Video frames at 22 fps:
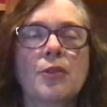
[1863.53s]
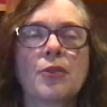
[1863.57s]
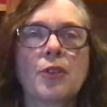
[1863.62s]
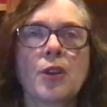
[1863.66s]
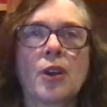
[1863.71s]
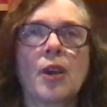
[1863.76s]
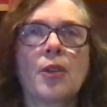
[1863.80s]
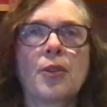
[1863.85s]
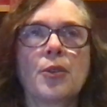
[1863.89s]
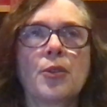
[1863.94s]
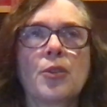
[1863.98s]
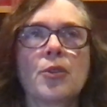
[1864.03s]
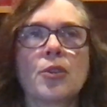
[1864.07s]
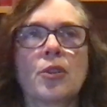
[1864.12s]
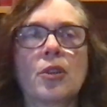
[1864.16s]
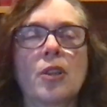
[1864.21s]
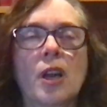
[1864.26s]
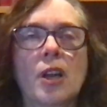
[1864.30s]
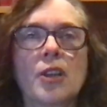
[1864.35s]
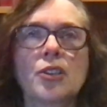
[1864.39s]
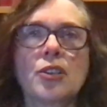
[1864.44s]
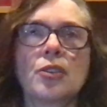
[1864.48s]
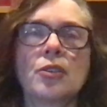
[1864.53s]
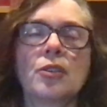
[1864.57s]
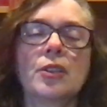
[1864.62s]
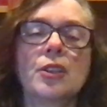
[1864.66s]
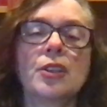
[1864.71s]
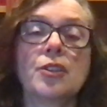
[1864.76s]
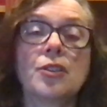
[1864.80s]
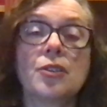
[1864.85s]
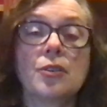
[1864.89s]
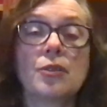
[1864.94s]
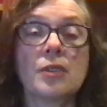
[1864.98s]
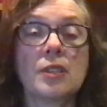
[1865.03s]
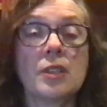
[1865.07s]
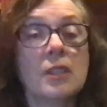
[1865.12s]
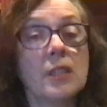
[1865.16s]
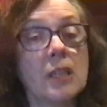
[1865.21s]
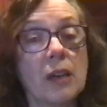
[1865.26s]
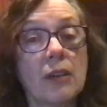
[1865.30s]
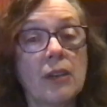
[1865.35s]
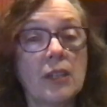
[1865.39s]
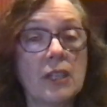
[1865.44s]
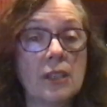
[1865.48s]
for other neurological issues
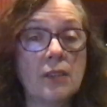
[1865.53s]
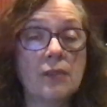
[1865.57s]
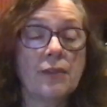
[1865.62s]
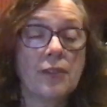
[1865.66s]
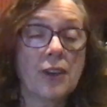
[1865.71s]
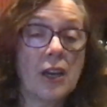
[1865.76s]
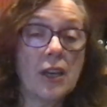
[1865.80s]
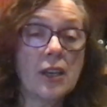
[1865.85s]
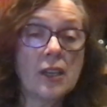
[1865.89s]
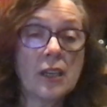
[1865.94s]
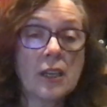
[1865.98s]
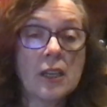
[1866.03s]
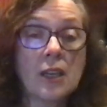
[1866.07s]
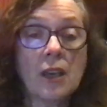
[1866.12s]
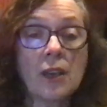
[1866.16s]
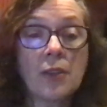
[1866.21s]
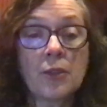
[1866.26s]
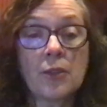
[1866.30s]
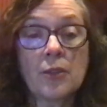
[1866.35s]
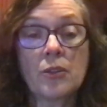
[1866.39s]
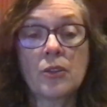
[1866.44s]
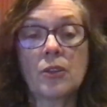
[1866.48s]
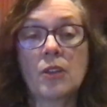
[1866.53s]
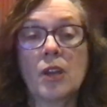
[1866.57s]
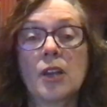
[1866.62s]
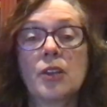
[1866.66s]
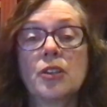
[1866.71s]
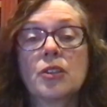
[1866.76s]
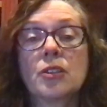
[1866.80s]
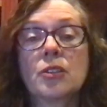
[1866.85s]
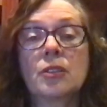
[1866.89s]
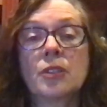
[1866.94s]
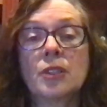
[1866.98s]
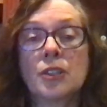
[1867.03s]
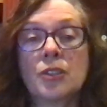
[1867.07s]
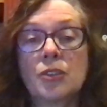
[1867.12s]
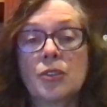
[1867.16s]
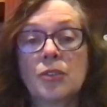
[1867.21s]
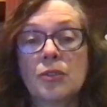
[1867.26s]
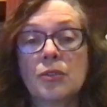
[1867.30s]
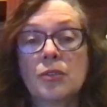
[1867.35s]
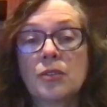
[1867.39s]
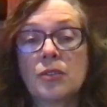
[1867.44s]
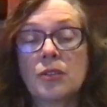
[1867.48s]
now he didn't find any other neurological
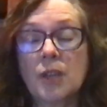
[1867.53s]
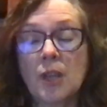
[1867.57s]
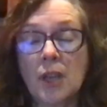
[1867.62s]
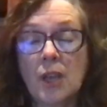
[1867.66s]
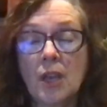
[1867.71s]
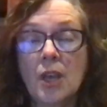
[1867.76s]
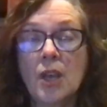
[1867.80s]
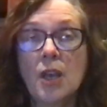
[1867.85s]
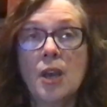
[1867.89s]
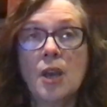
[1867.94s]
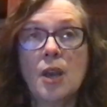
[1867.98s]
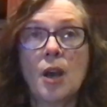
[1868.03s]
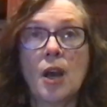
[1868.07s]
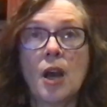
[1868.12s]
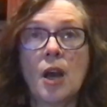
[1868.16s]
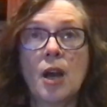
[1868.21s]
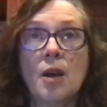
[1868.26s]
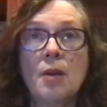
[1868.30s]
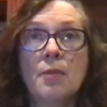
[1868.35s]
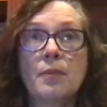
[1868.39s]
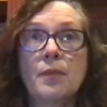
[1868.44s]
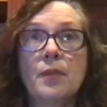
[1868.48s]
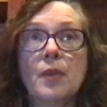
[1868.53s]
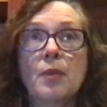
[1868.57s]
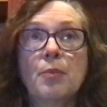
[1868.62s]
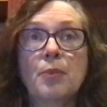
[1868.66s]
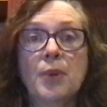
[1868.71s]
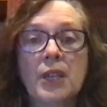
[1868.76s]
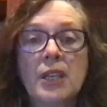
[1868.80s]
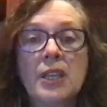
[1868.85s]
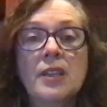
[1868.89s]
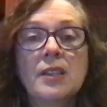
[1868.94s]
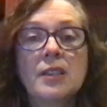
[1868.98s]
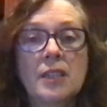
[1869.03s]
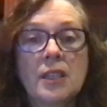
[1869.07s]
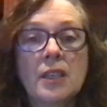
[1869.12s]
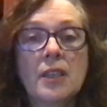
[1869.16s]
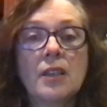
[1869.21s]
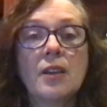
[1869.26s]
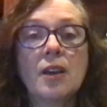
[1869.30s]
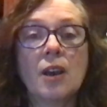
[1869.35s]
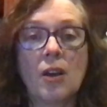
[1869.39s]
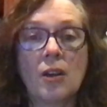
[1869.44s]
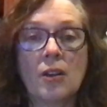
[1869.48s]
issues um, but he
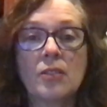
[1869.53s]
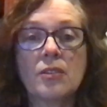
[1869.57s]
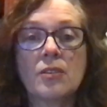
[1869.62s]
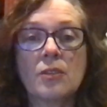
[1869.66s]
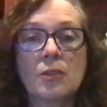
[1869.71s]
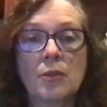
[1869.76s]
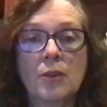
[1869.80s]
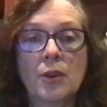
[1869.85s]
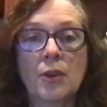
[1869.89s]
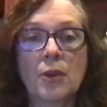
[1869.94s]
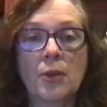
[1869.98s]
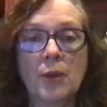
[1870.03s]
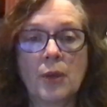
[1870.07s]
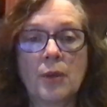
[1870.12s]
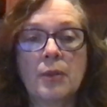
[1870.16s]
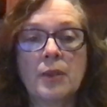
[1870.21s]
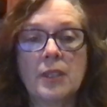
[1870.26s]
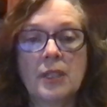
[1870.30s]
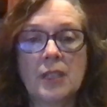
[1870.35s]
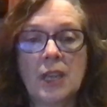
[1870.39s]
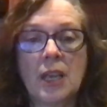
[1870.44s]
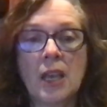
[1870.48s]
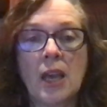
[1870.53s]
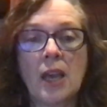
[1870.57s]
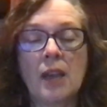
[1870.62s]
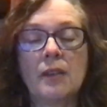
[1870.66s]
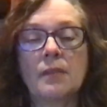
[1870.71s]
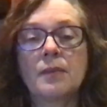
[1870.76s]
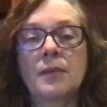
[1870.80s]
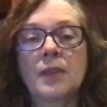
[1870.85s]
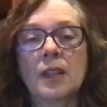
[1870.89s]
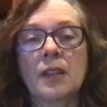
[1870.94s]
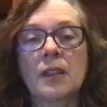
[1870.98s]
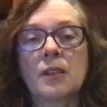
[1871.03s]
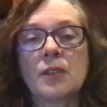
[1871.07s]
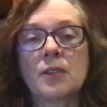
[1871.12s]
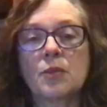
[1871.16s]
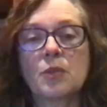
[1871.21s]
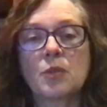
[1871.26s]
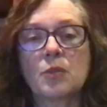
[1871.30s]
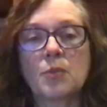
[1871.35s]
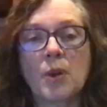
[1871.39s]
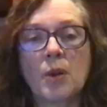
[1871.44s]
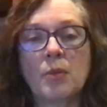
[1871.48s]
did also agree with dan that this
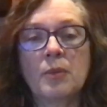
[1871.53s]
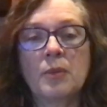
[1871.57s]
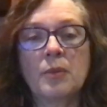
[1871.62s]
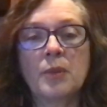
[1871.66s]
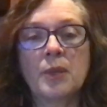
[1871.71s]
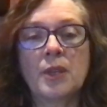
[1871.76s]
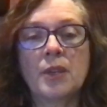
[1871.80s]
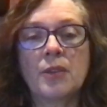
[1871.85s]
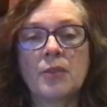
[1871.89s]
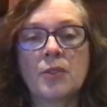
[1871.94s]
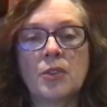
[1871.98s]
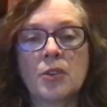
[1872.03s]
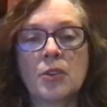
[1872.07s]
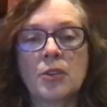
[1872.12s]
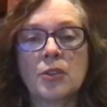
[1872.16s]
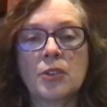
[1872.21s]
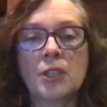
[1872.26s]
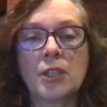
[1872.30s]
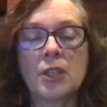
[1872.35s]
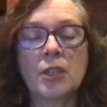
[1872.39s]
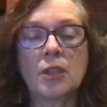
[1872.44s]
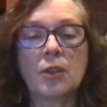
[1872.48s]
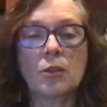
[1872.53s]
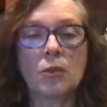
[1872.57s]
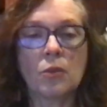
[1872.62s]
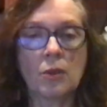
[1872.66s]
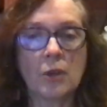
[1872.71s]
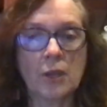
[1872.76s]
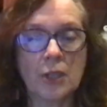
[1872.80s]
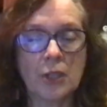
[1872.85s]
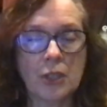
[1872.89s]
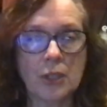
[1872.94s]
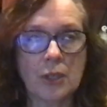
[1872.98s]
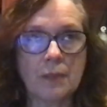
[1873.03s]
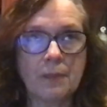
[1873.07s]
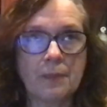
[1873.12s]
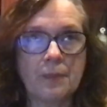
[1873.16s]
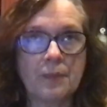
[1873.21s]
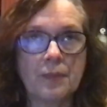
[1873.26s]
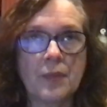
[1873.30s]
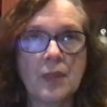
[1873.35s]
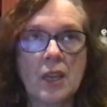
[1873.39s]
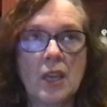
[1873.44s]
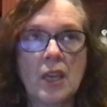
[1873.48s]
was probably of neurogenic origin
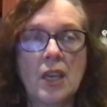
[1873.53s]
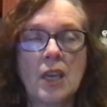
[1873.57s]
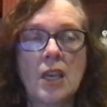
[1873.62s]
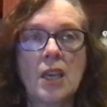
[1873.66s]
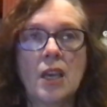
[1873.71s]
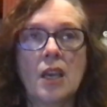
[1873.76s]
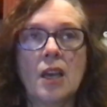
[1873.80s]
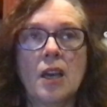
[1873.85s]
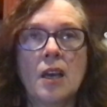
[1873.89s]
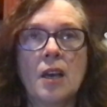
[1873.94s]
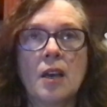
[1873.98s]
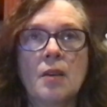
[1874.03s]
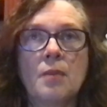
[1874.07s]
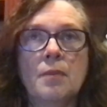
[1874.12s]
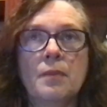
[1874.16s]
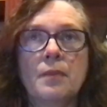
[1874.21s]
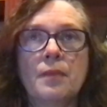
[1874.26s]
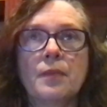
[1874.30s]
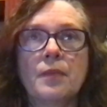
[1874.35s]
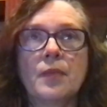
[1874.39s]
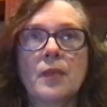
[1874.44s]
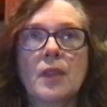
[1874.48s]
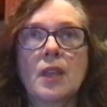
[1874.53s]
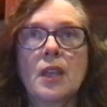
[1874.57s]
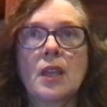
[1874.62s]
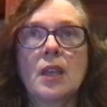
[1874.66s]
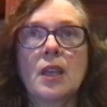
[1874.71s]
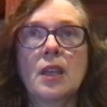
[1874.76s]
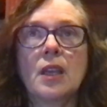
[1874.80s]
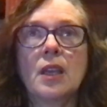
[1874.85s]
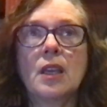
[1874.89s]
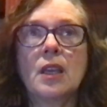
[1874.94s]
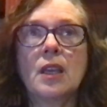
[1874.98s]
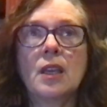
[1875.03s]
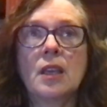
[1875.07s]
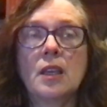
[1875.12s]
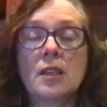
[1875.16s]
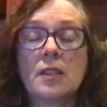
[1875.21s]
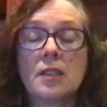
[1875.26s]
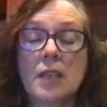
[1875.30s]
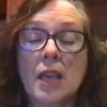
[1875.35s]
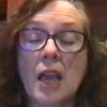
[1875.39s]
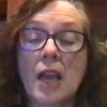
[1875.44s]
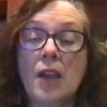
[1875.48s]
um,
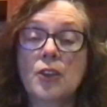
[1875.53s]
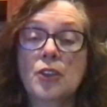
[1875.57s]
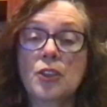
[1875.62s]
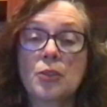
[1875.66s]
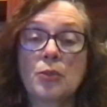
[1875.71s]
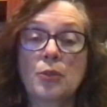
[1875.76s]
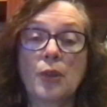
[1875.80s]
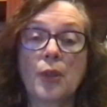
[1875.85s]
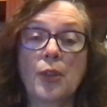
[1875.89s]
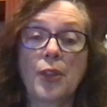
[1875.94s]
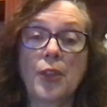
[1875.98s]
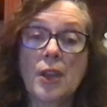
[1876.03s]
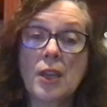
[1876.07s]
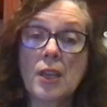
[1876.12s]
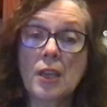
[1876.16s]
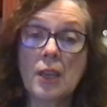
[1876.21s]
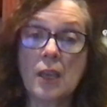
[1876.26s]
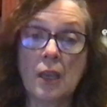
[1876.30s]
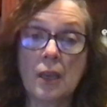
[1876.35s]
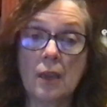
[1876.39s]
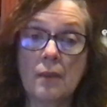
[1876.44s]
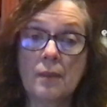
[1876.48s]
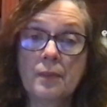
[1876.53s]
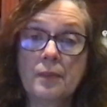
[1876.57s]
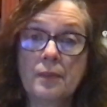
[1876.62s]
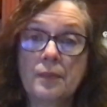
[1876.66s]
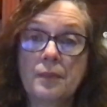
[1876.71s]
his actual thinking